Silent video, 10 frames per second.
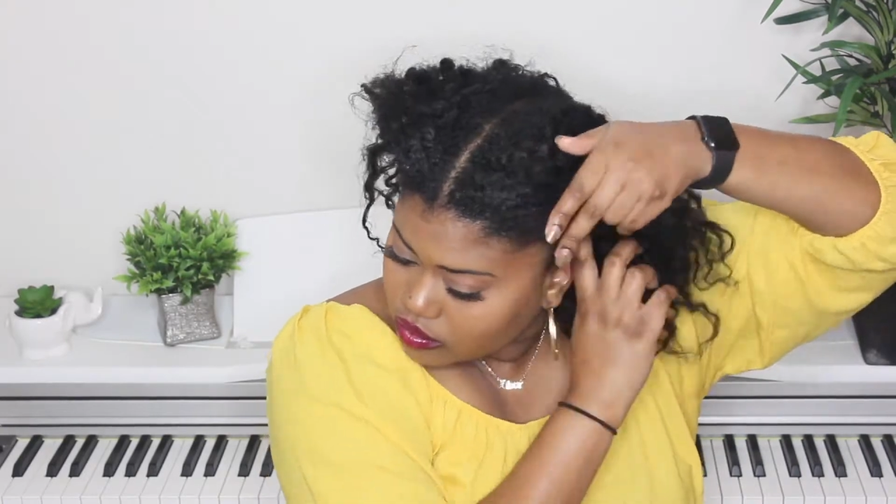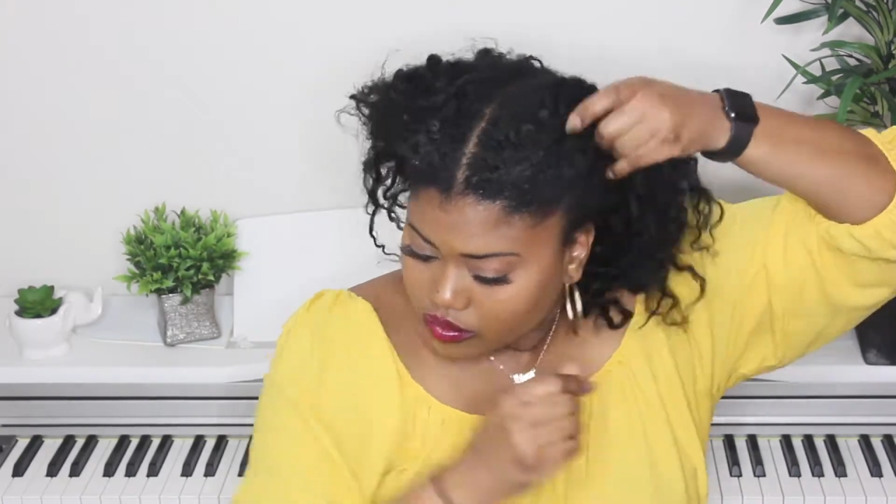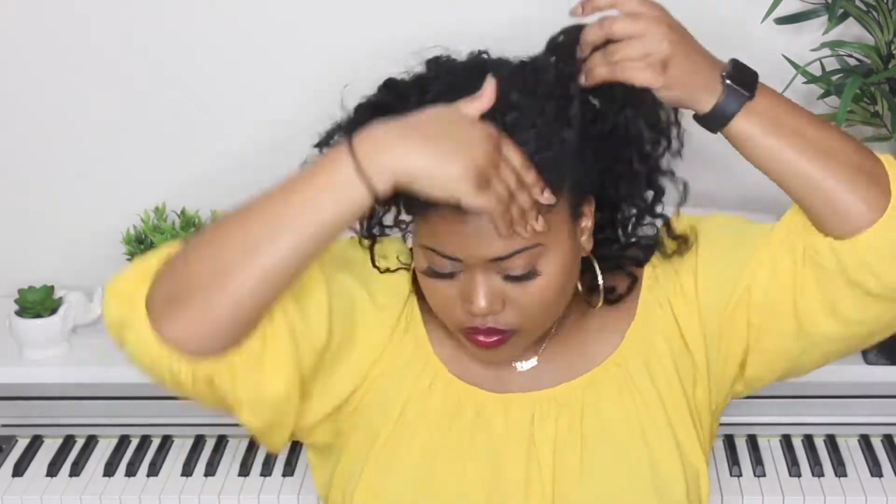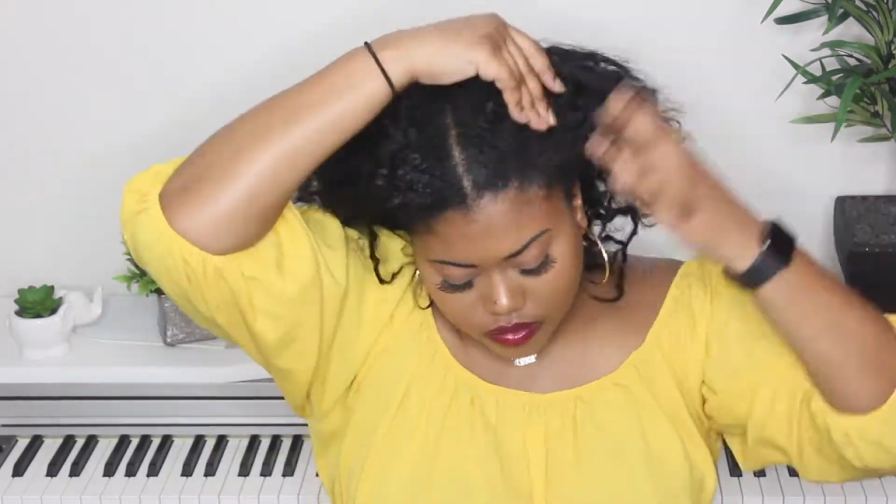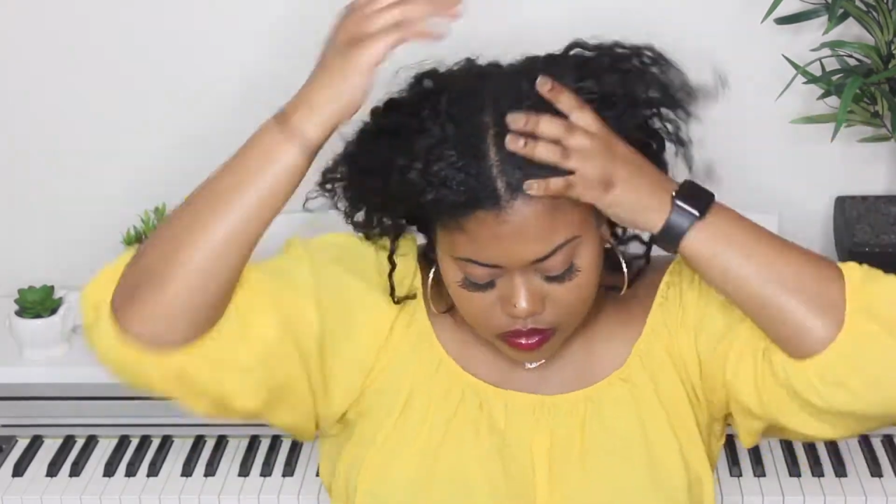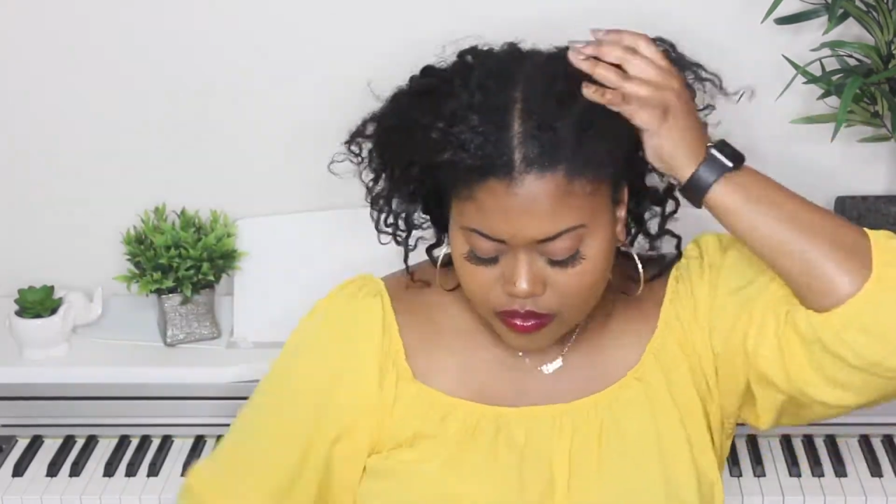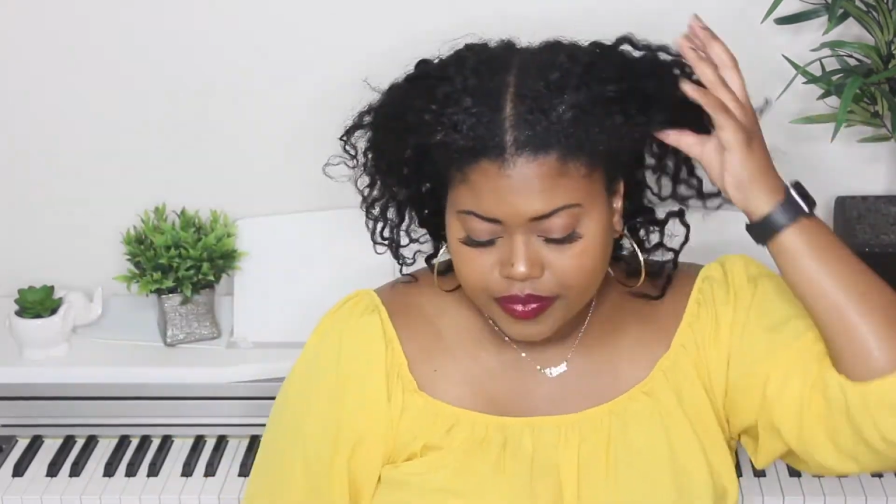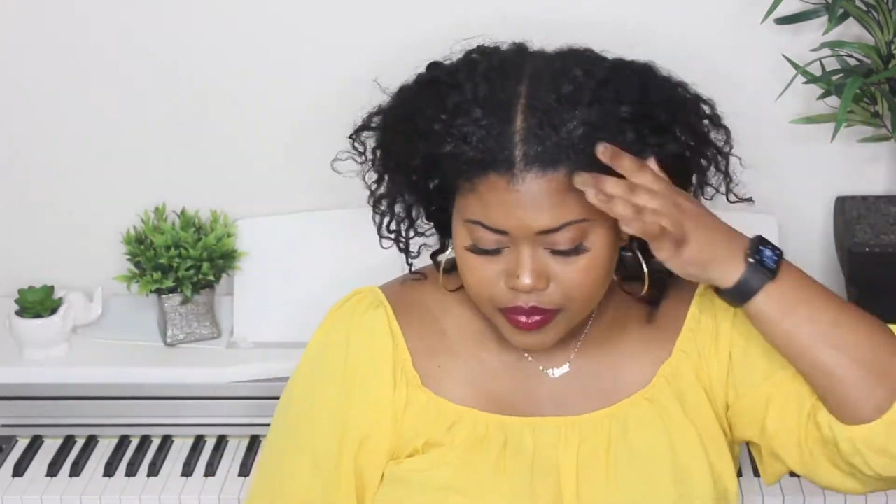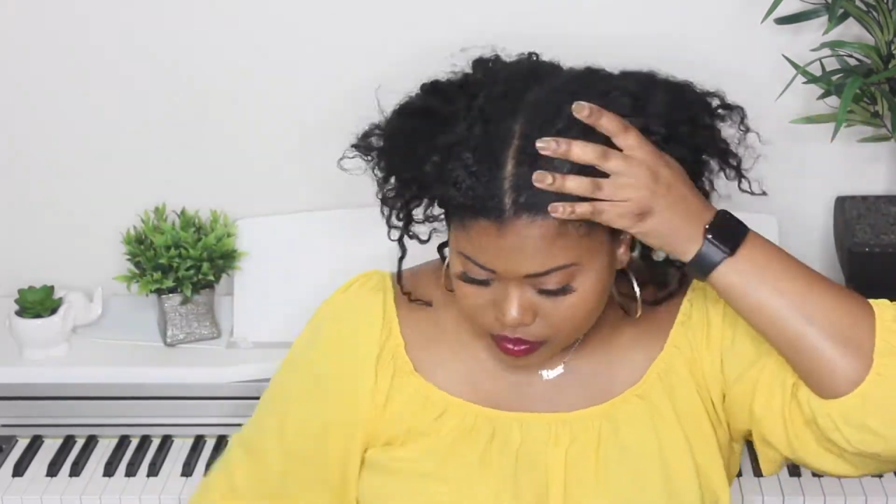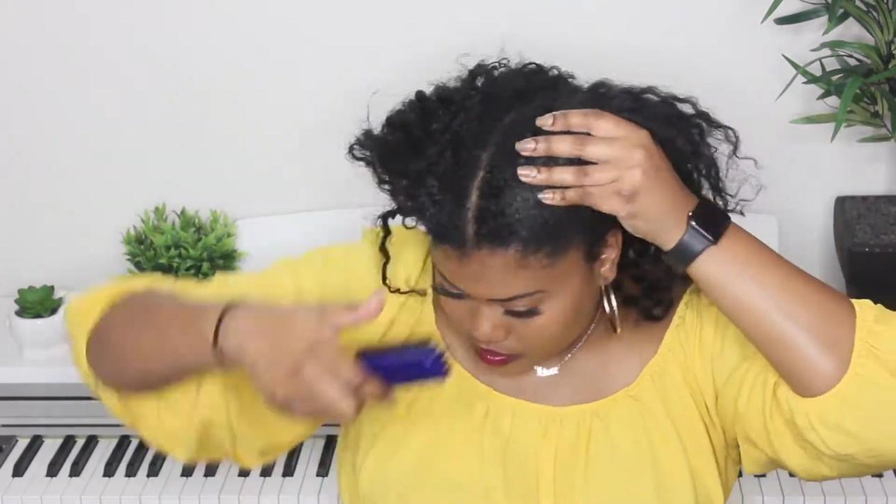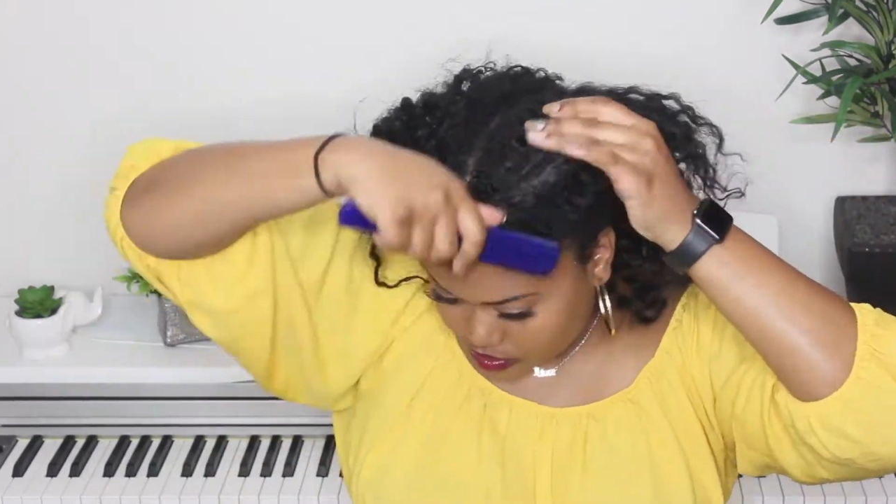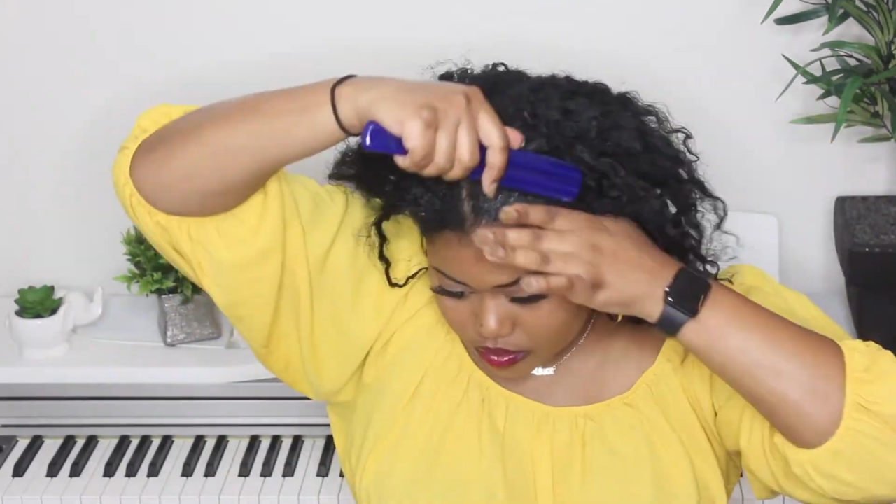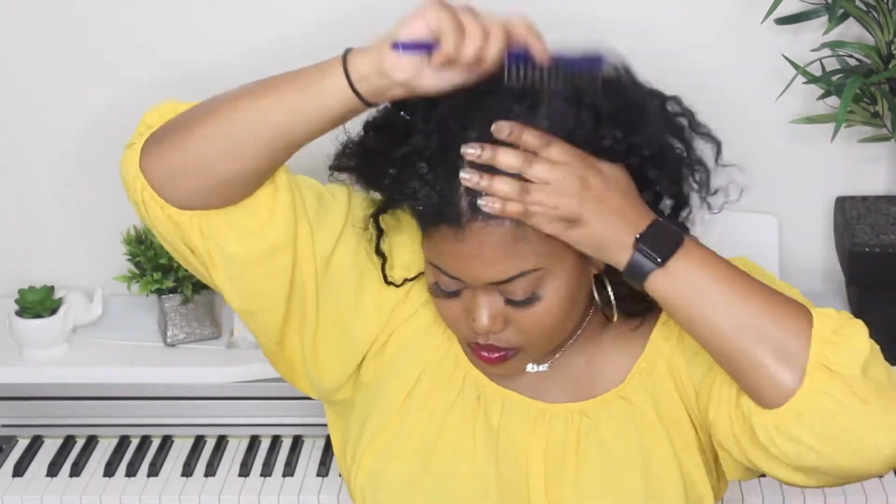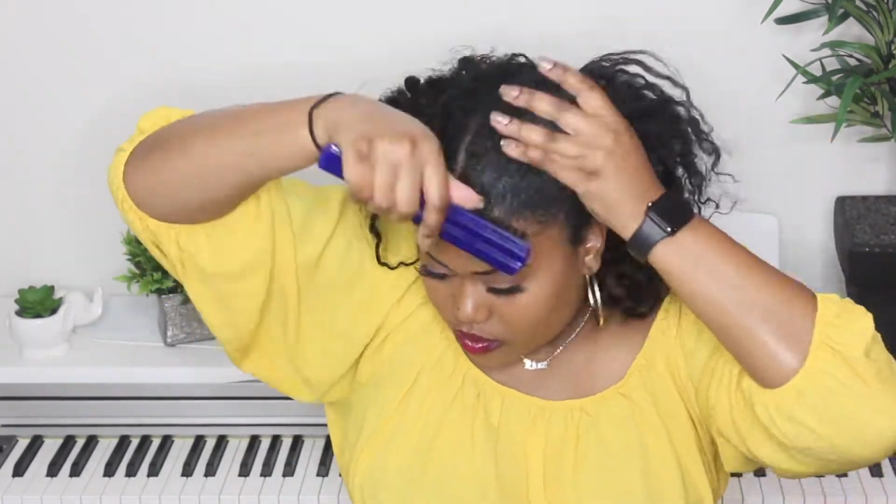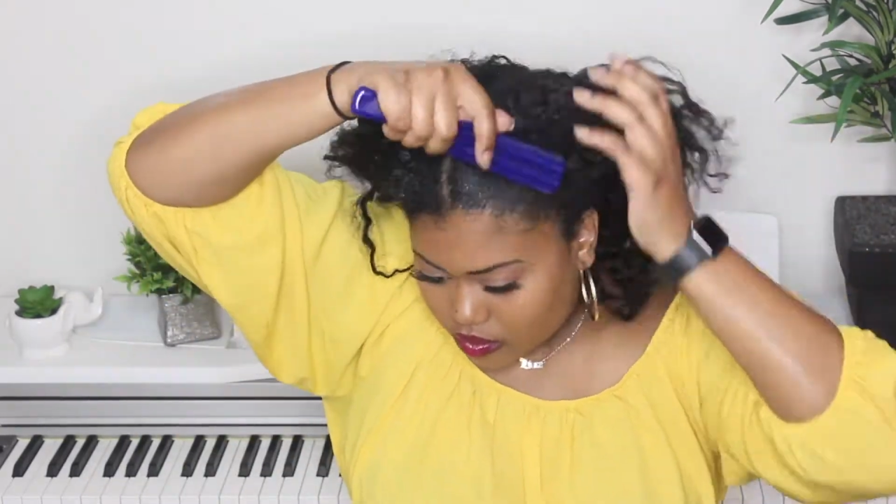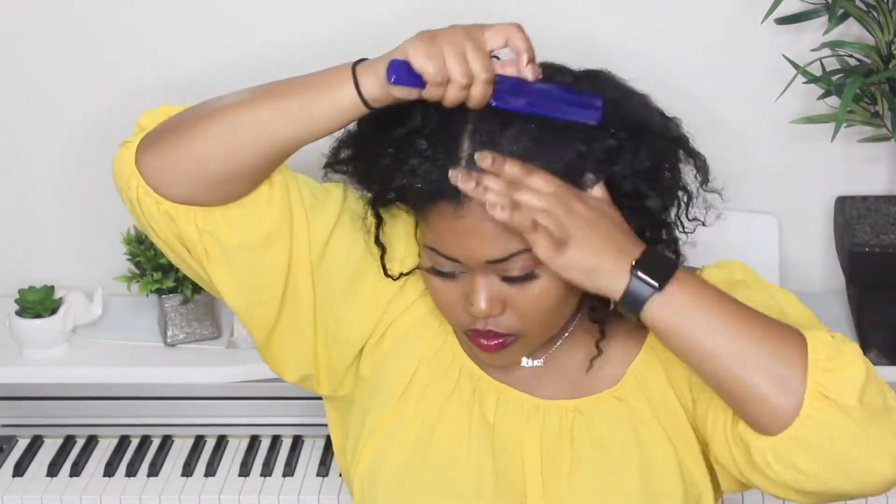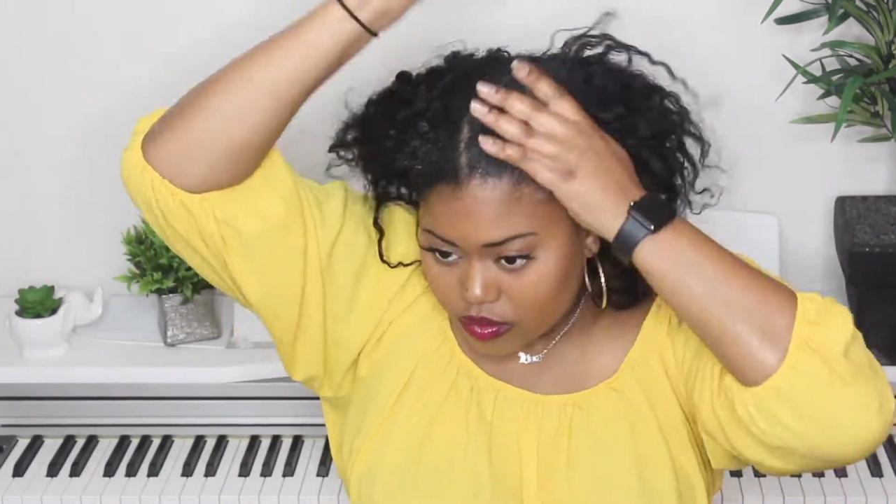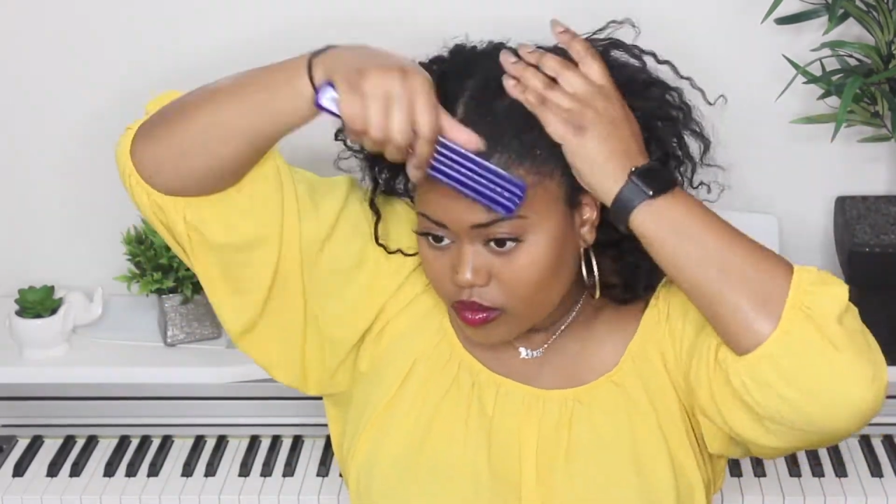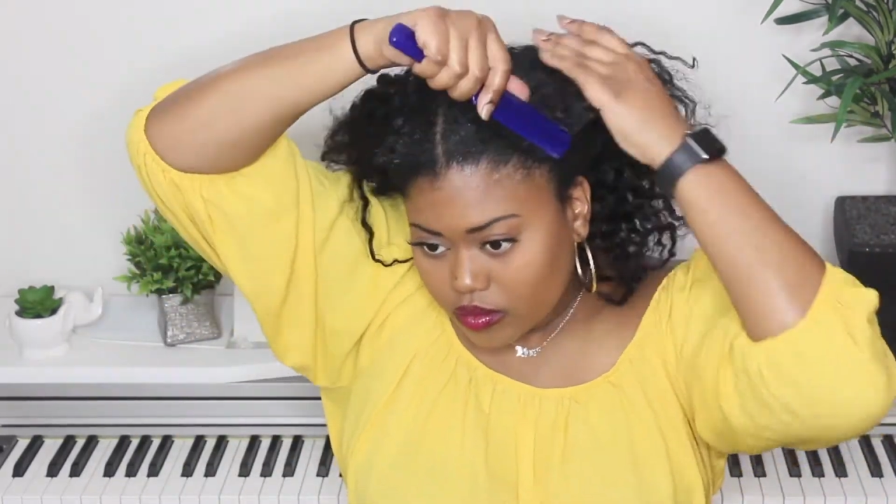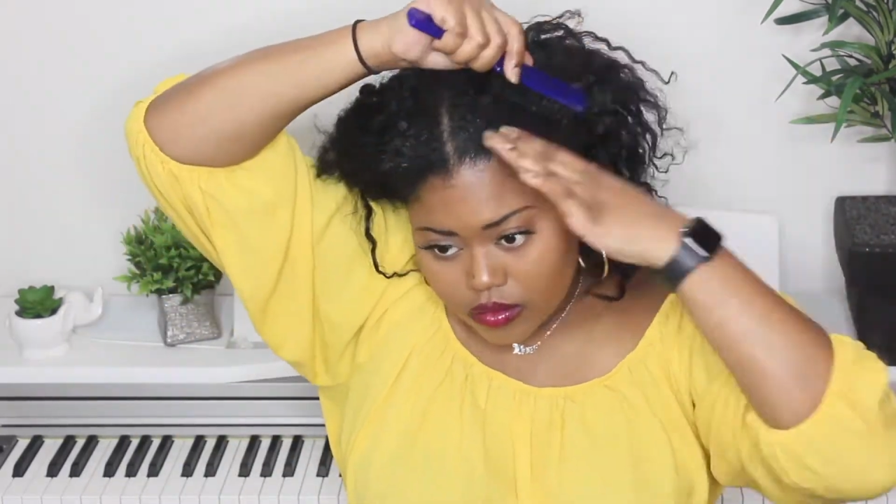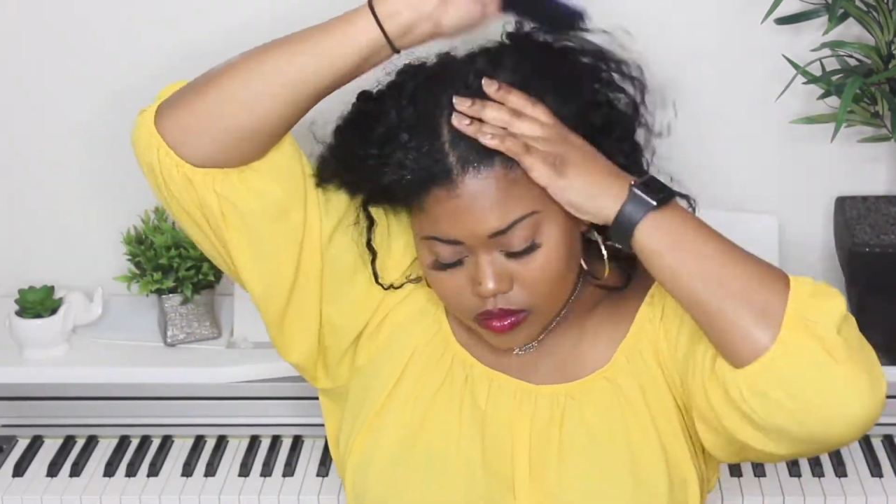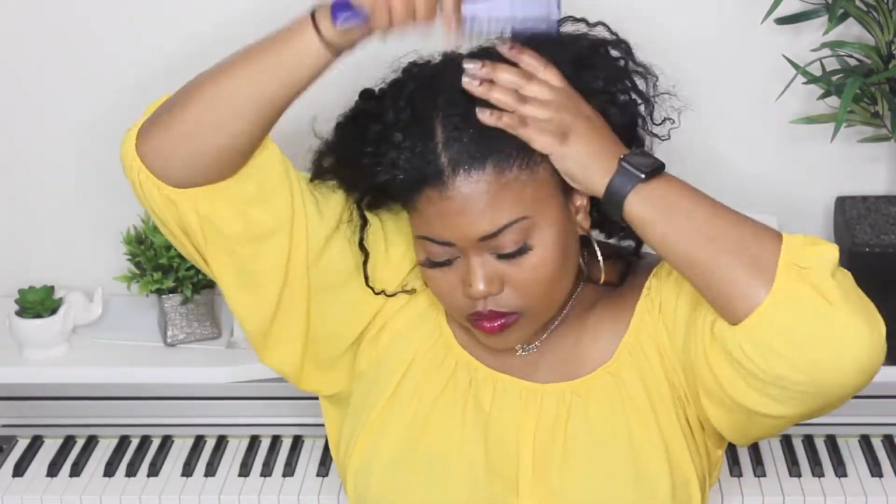so that we can apply the wig.